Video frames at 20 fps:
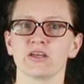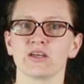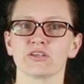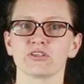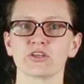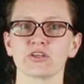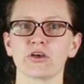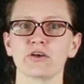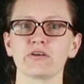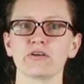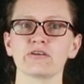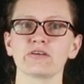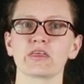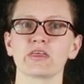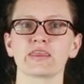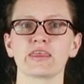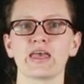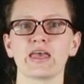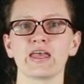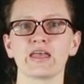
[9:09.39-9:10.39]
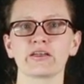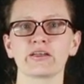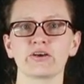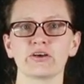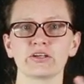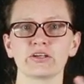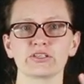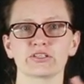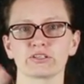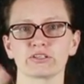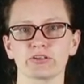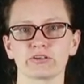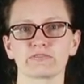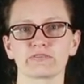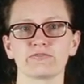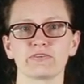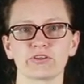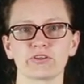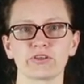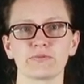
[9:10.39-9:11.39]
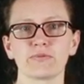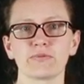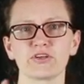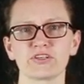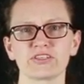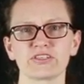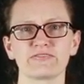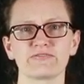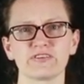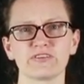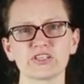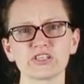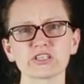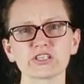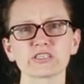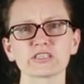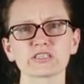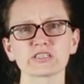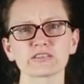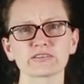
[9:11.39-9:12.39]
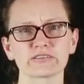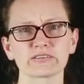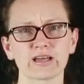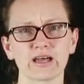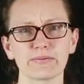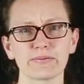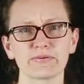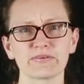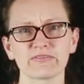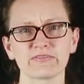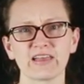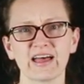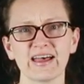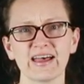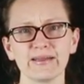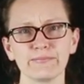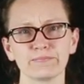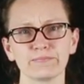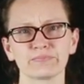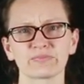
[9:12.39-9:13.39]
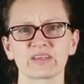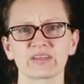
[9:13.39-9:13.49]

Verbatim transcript: So they're going to look for the most efficient type of light.